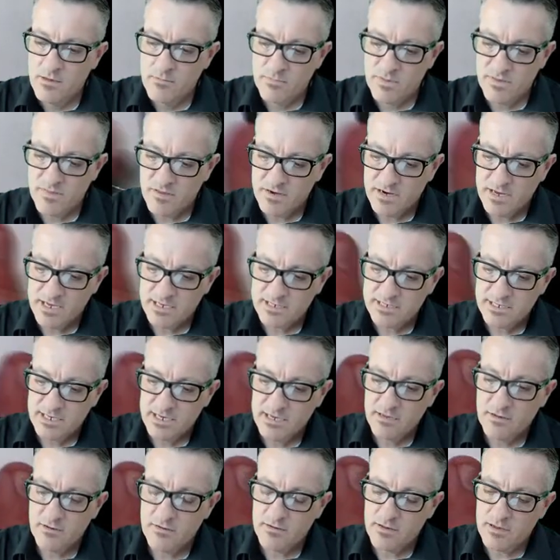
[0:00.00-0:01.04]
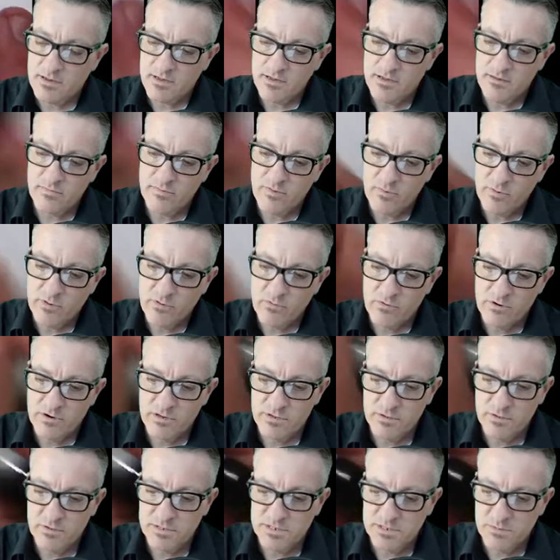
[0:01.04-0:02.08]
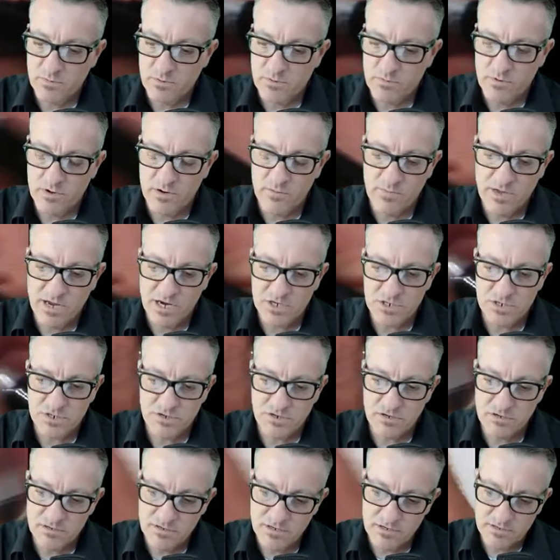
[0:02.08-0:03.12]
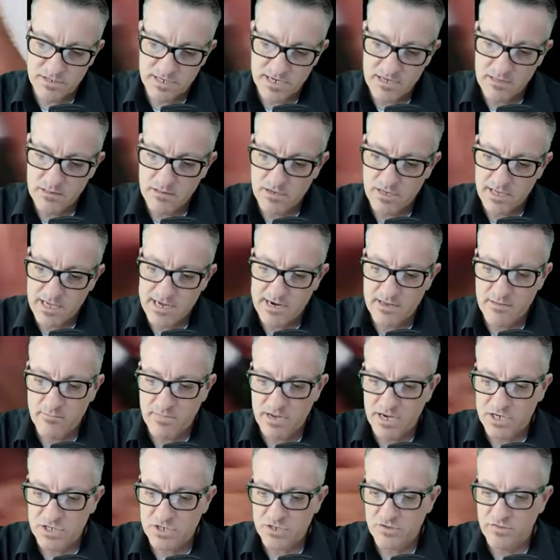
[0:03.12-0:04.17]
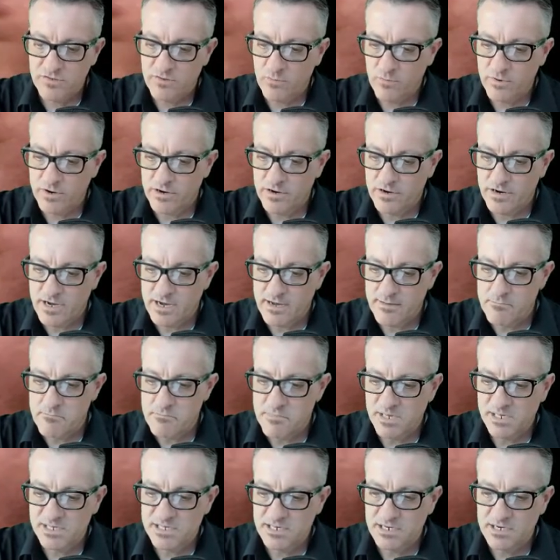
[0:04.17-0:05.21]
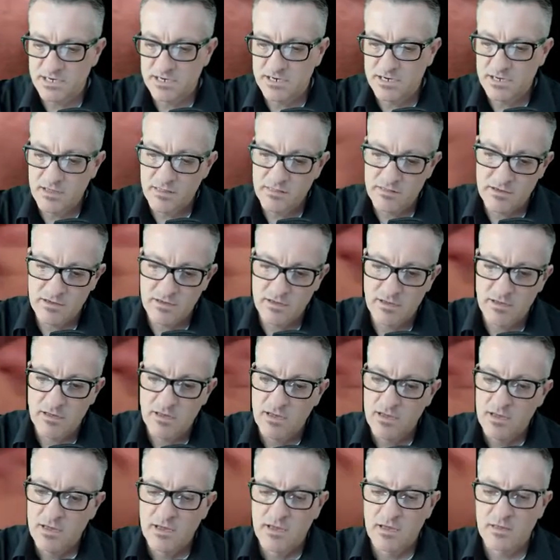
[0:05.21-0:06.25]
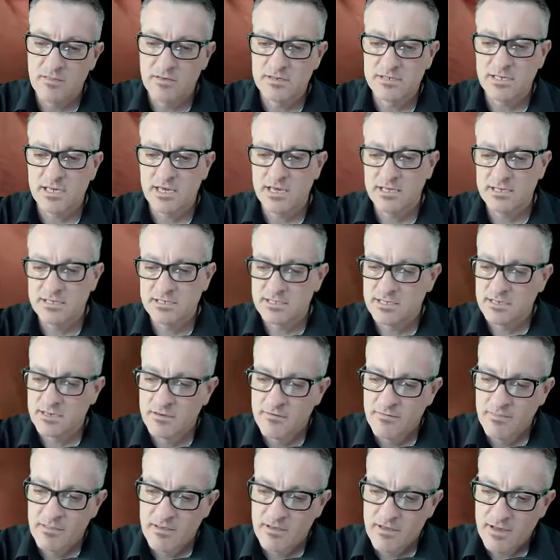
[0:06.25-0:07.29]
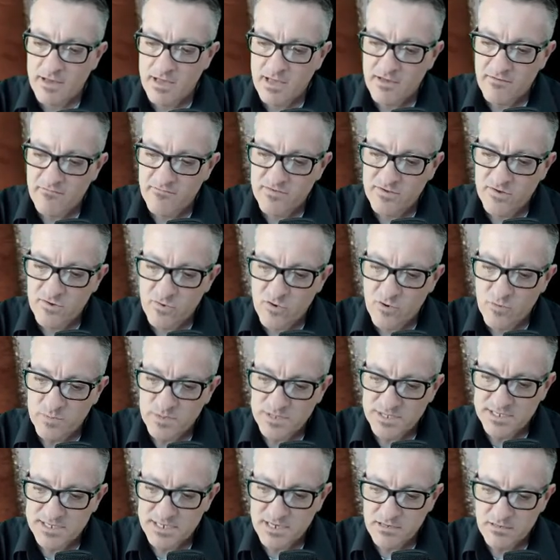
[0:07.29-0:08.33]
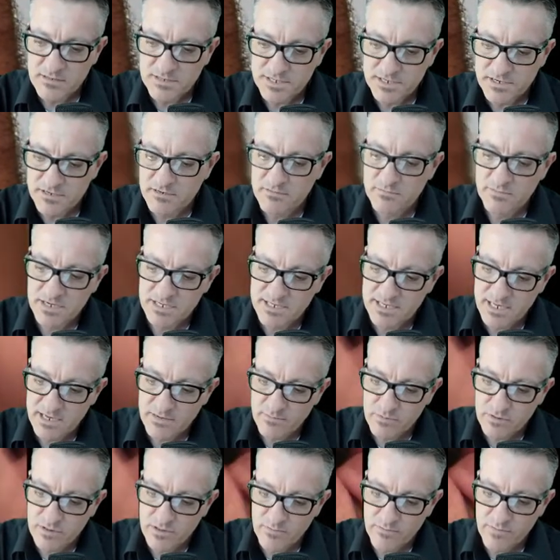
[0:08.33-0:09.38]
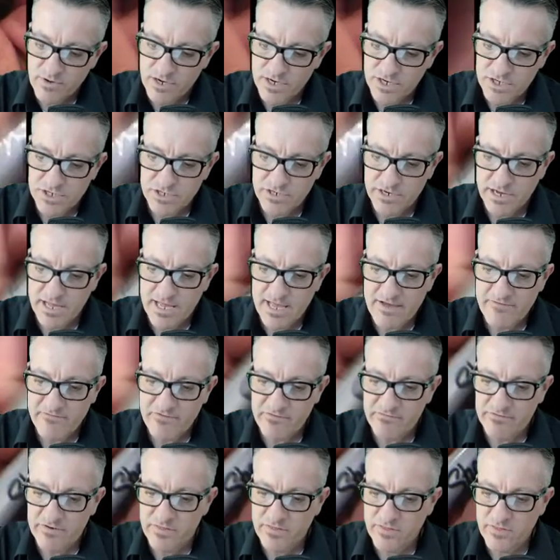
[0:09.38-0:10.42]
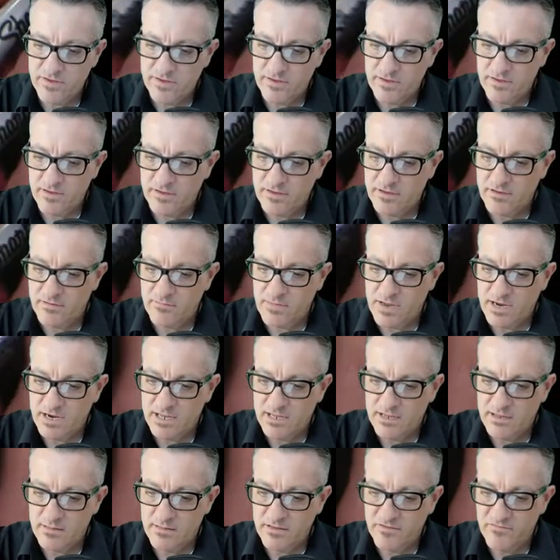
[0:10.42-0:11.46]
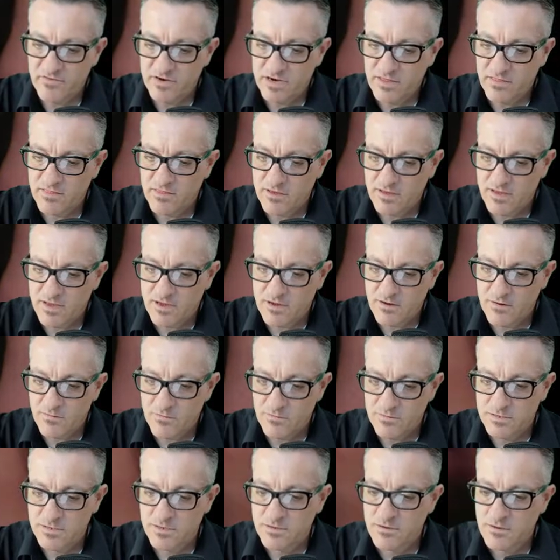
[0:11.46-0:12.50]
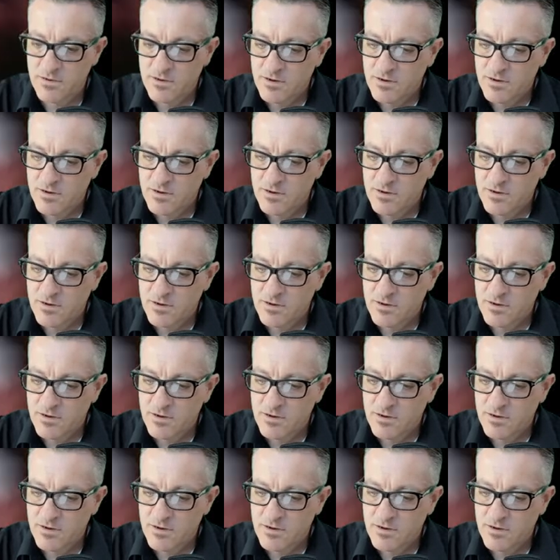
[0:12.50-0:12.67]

but the next thing that we want to do is we want to make sure, take a look at it, make sure that we're not missing anything. In this case, I have 2 open cells here in my table. I'm pretty sure I have everything. I didn't leave anything out.